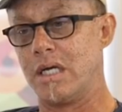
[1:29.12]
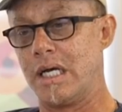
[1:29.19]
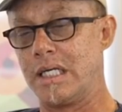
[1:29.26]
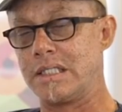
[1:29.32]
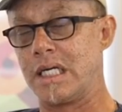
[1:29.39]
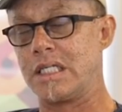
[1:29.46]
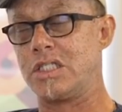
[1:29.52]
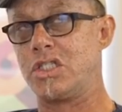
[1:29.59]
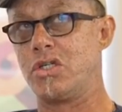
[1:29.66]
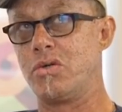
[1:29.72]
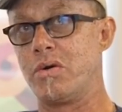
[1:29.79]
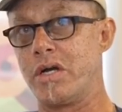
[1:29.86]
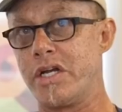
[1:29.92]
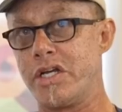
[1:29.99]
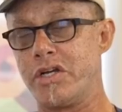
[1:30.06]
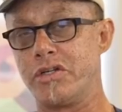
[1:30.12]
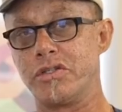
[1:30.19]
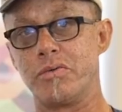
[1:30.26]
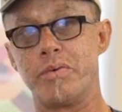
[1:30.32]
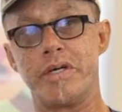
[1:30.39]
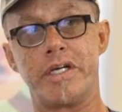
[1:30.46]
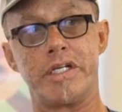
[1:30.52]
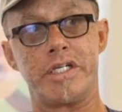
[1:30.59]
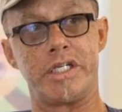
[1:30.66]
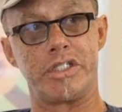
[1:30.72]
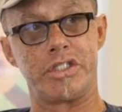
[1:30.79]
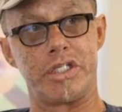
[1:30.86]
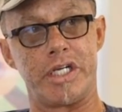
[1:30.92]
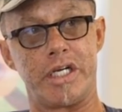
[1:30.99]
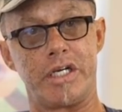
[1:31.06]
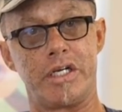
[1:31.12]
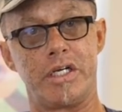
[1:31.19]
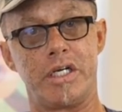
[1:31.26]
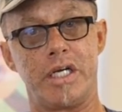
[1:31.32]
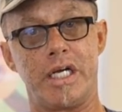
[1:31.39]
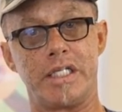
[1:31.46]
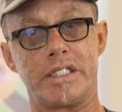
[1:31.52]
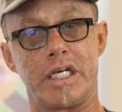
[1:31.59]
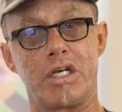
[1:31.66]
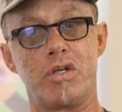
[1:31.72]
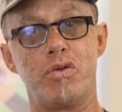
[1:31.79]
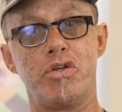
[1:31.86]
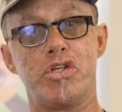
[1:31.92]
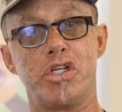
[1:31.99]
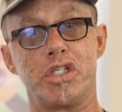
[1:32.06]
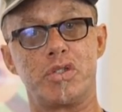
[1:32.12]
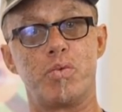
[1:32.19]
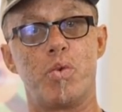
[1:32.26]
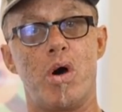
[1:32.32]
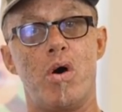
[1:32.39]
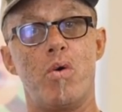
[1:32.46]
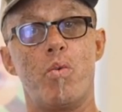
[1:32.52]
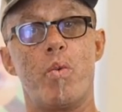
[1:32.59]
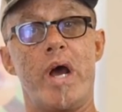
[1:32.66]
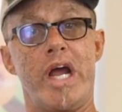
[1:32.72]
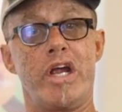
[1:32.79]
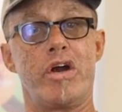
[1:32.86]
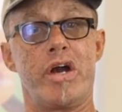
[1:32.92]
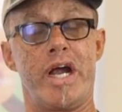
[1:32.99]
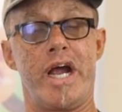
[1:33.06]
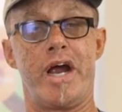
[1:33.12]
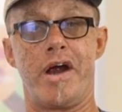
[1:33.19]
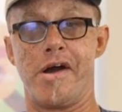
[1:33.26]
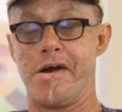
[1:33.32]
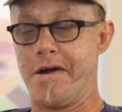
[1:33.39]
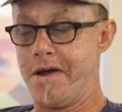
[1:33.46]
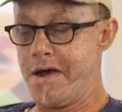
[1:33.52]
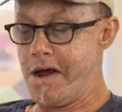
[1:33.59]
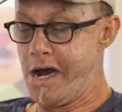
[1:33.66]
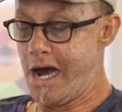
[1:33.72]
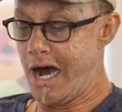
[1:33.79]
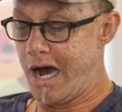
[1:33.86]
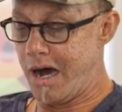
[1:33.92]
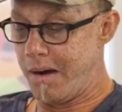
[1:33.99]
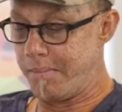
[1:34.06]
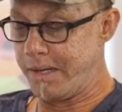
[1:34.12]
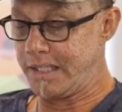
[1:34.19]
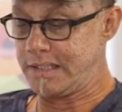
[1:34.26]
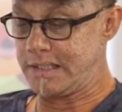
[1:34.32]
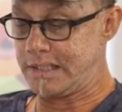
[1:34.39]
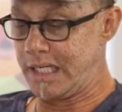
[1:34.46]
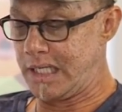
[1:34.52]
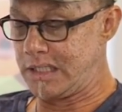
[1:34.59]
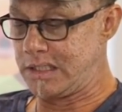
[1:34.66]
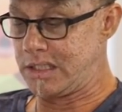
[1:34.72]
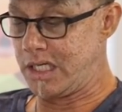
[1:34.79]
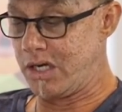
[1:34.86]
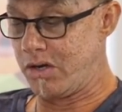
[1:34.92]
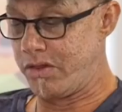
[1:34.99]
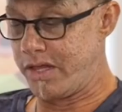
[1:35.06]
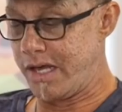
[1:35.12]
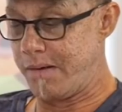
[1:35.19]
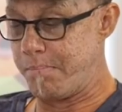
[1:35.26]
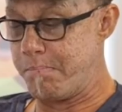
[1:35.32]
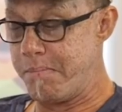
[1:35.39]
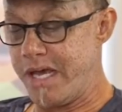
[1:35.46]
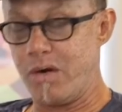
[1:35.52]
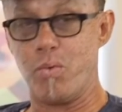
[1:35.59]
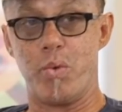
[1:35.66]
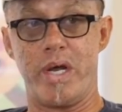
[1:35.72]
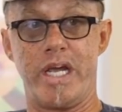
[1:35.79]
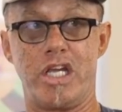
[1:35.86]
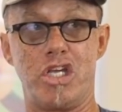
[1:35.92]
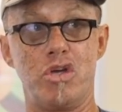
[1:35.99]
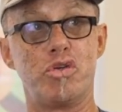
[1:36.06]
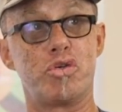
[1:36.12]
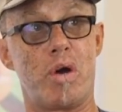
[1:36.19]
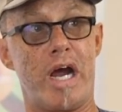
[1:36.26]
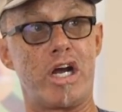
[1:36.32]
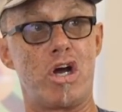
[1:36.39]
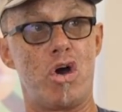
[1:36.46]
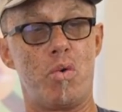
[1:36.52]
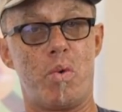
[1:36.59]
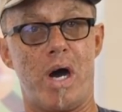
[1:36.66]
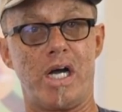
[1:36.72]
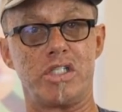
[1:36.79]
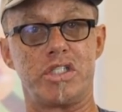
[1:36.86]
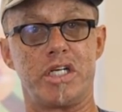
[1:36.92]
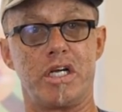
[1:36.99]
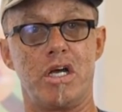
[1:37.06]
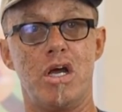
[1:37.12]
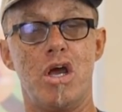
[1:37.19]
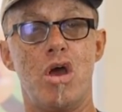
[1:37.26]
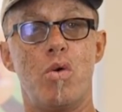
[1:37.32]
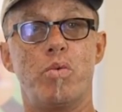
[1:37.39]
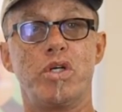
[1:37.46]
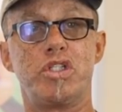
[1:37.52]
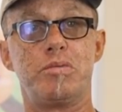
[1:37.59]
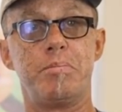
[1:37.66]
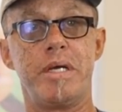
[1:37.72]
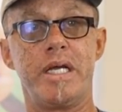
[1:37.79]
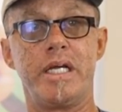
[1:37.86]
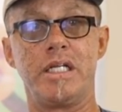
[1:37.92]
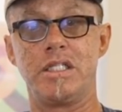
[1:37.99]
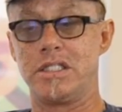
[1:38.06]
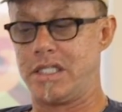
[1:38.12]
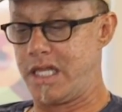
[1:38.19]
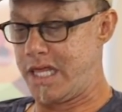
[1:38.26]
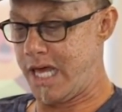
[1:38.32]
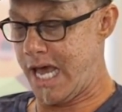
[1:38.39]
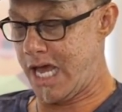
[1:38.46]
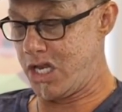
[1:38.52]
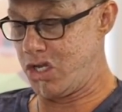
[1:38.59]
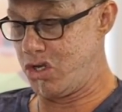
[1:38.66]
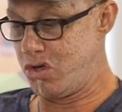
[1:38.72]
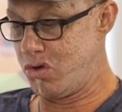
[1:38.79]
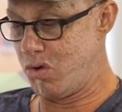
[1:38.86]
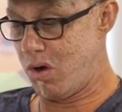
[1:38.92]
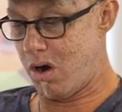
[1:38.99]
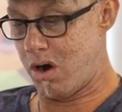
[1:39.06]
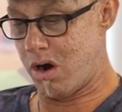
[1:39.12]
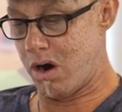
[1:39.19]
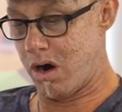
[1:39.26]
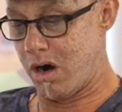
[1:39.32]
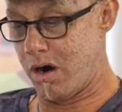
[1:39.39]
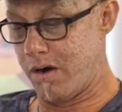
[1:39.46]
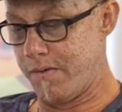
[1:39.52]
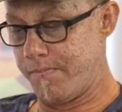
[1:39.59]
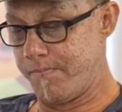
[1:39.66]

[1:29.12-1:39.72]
it's like 200 years of reconditioning. It's like you just won't wet your hair. Um, it says here that midweek you try co-washing, which means that you are